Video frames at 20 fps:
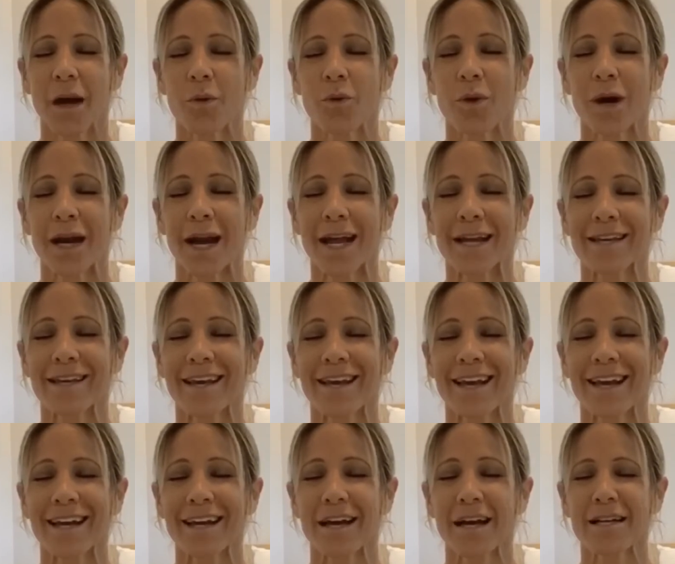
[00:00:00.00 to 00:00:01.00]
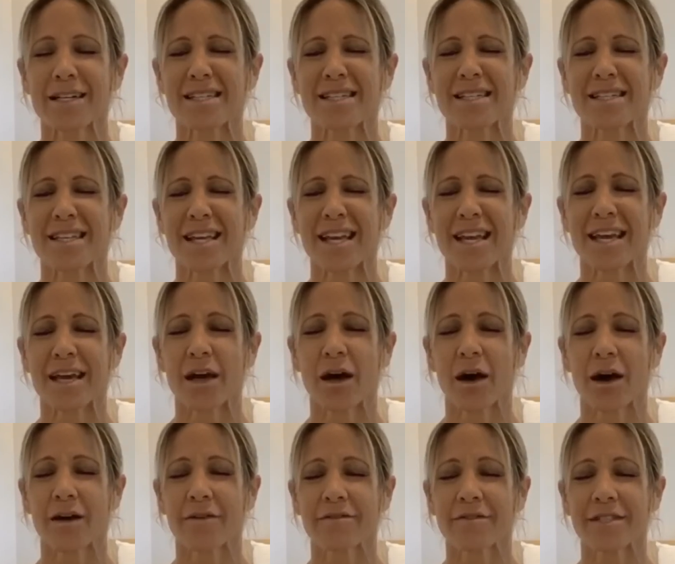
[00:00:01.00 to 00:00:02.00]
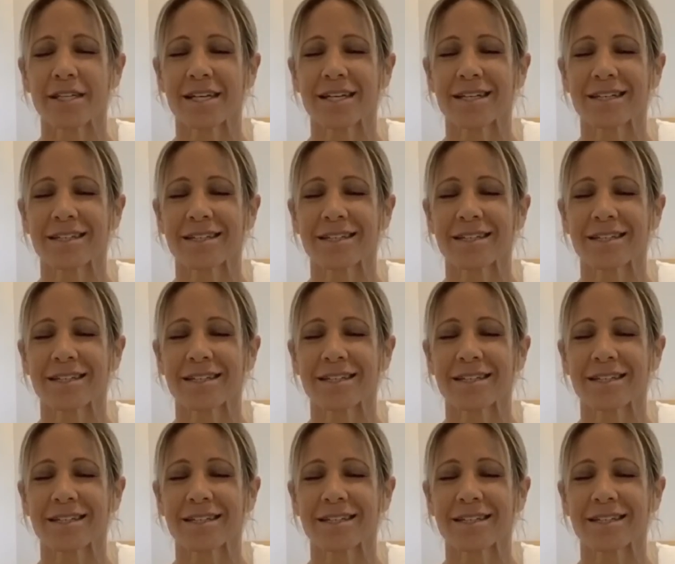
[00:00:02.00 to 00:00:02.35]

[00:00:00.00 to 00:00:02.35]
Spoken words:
what I cannot see often,